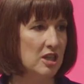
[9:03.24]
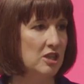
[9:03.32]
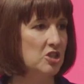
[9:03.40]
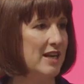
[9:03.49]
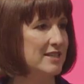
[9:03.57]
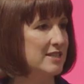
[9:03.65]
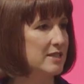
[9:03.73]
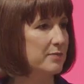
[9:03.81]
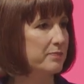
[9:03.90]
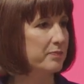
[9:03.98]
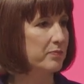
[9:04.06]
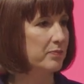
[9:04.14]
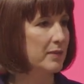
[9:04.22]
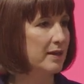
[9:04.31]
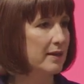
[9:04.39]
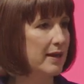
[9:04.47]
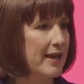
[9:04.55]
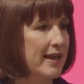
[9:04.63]
to address.
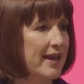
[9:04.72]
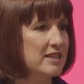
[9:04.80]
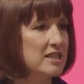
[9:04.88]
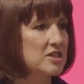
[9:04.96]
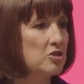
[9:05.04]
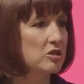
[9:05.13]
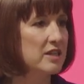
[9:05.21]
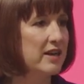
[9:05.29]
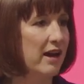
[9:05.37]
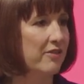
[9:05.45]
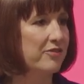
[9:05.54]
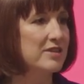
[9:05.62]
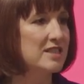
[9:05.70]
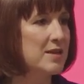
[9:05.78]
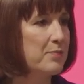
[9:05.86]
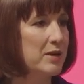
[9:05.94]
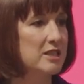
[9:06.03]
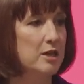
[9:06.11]
It is not enough
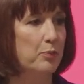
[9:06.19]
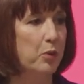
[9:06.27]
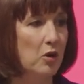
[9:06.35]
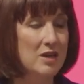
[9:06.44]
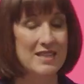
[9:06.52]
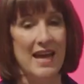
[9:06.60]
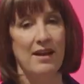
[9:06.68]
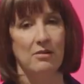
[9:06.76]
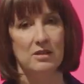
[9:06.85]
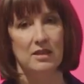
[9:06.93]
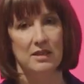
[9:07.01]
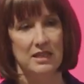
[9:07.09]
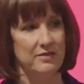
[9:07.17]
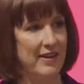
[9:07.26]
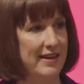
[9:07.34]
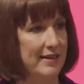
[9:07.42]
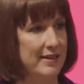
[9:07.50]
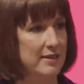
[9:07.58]
simply to point out these
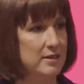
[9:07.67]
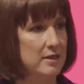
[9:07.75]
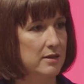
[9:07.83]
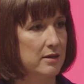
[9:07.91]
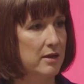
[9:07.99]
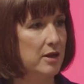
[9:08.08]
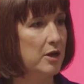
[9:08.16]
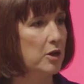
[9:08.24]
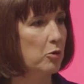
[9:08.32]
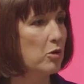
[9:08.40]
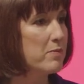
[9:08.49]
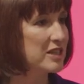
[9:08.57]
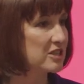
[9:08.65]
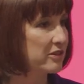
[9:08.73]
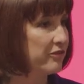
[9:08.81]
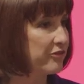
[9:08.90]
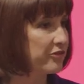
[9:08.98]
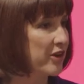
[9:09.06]
failings. We must
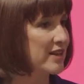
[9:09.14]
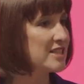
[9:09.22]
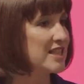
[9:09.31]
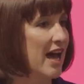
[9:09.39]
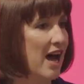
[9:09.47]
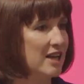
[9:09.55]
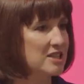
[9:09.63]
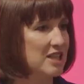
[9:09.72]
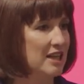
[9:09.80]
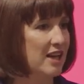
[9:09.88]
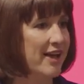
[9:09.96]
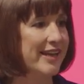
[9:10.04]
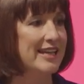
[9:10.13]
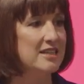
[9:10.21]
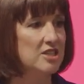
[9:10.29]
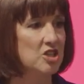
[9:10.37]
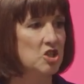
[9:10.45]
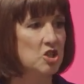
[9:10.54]
confront their underlying
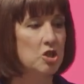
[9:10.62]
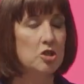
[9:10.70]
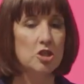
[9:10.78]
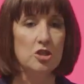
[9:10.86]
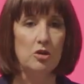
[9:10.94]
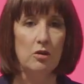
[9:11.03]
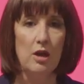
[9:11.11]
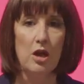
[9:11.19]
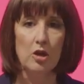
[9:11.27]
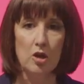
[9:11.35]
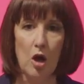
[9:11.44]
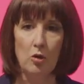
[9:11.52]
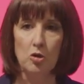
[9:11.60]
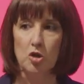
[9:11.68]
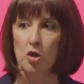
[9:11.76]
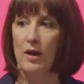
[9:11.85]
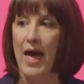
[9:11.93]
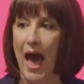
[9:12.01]
institutional,
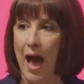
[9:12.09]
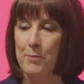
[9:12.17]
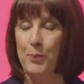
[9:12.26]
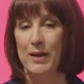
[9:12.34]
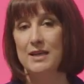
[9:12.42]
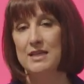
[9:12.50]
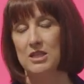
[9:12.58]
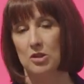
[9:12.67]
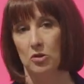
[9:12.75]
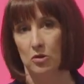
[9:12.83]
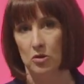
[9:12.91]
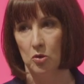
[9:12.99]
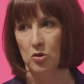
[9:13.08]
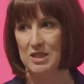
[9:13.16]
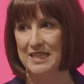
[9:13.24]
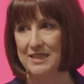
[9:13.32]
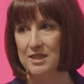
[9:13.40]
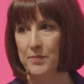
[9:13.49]
cultural, and political
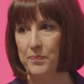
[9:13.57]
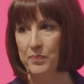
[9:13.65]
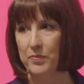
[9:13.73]
causes.